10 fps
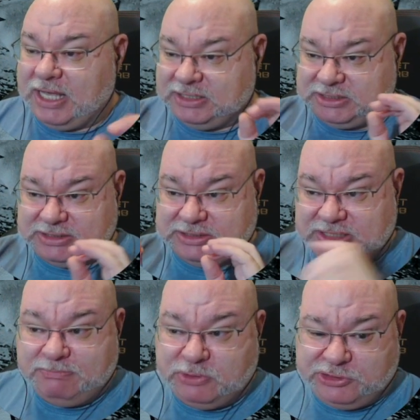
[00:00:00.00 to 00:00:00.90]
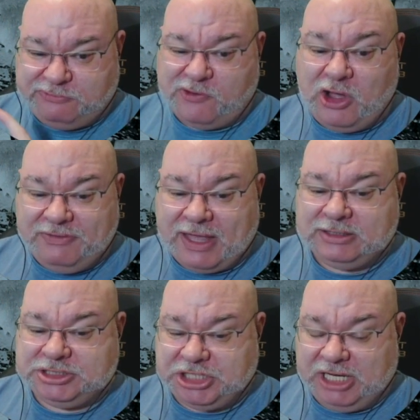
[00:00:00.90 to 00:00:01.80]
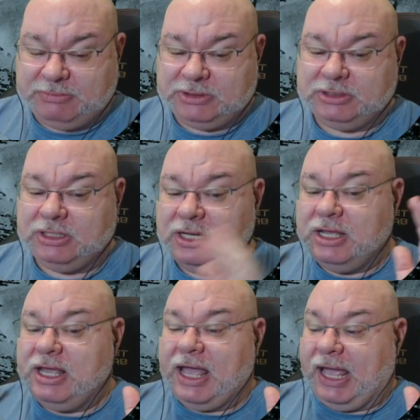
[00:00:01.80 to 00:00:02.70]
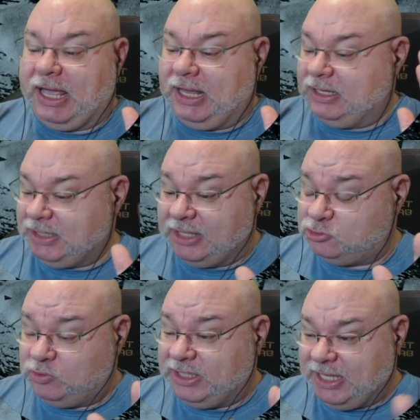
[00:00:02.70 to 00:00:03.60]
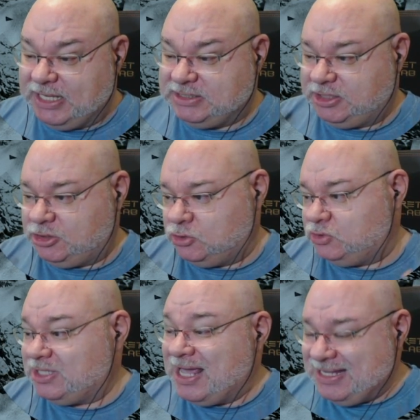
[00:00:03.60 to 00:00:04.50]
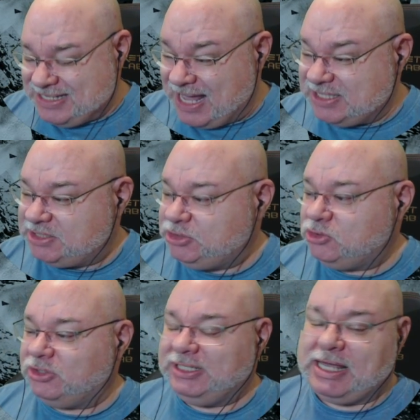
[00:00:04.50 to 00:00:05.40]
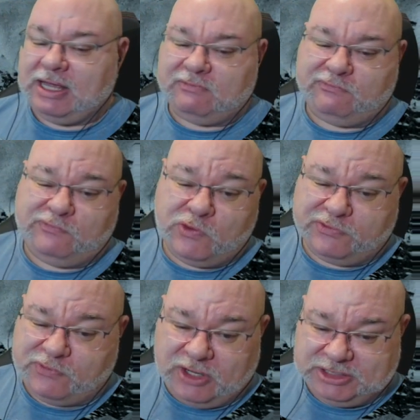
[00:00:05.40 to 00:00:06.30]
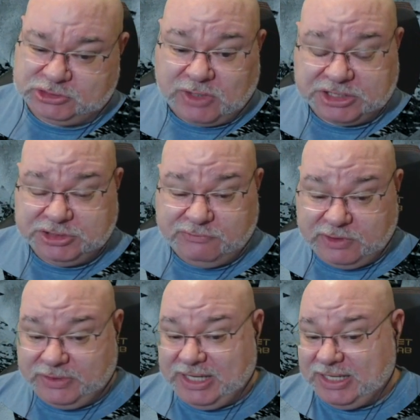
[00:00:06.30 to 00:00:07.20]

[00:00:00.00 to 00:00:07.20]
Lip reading: simple to find that enchantment, and it's really easy to use. Yes, you can get fortify destruction very